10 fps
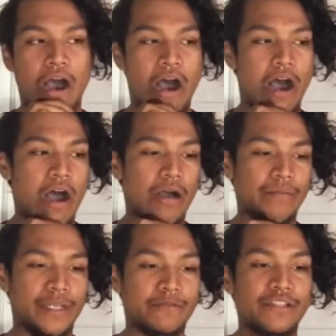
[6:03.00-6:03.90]

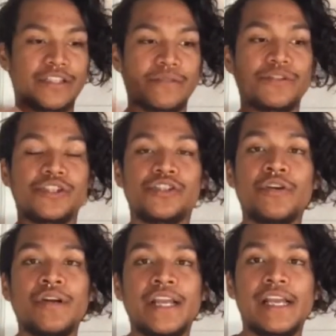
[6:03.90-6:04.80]
There was some
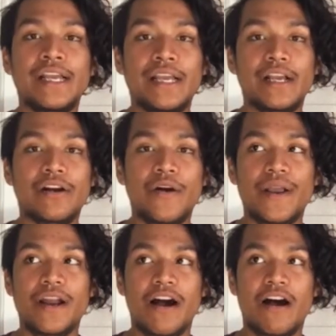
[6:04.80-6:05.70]
shooting
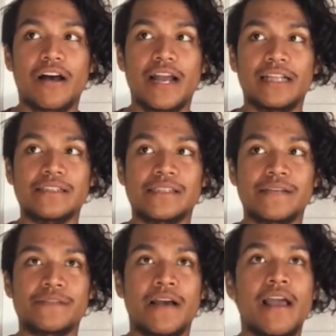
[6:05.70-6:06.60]
going on at the
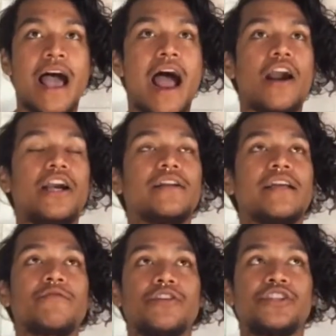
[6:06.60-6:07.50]
same time. I heard
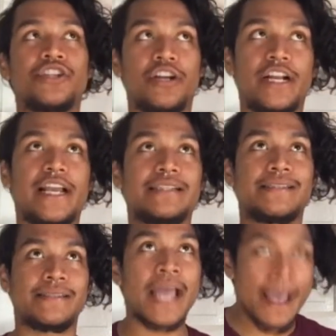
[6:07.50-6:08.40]
they were shooting and
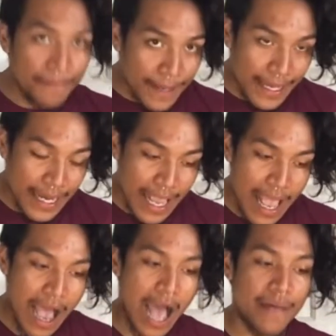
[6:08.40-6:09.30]
stabbing.
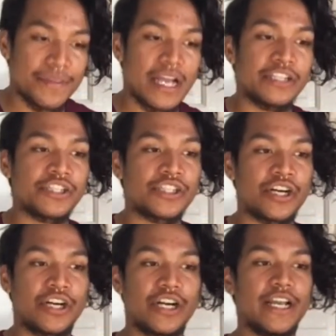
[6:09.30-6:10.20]
I'm not
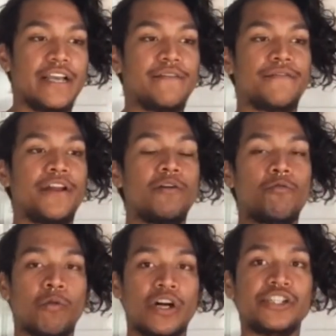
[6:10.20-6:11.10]
sure if there
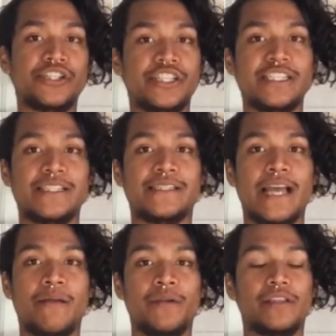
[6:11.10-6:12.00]
were shooting and
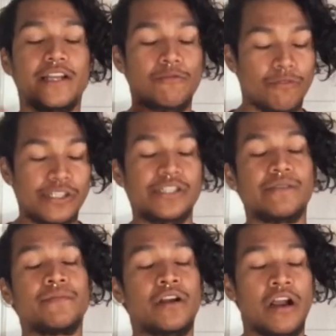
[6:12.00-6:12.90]
stabbing. There was
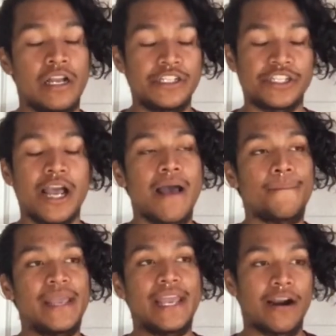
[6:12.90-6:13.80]
some gunshot
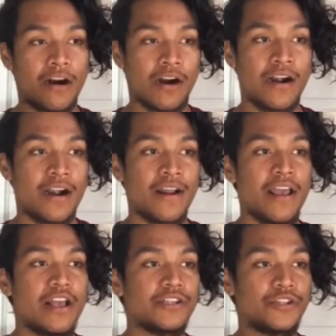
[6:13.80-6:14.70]
being heard
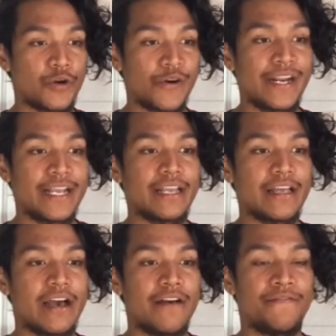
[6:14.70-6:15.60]
during
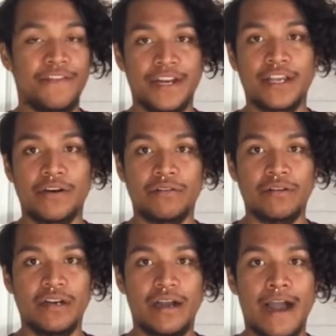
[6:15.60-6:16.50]
a video
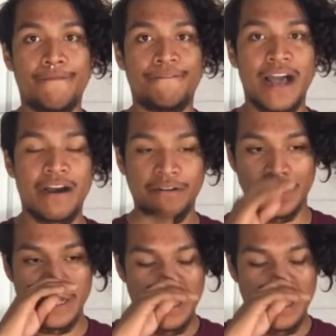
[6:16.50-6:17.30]
I found.